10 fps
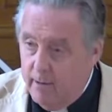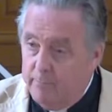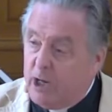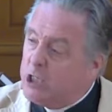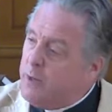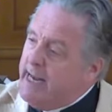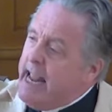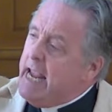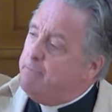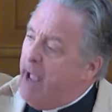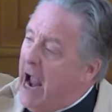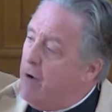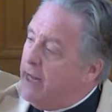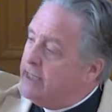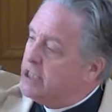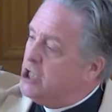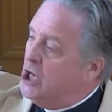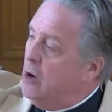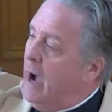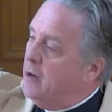Because we need parents to
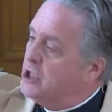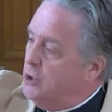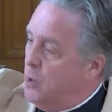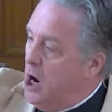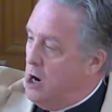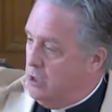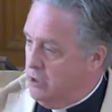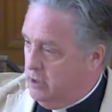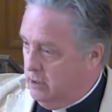go out to work.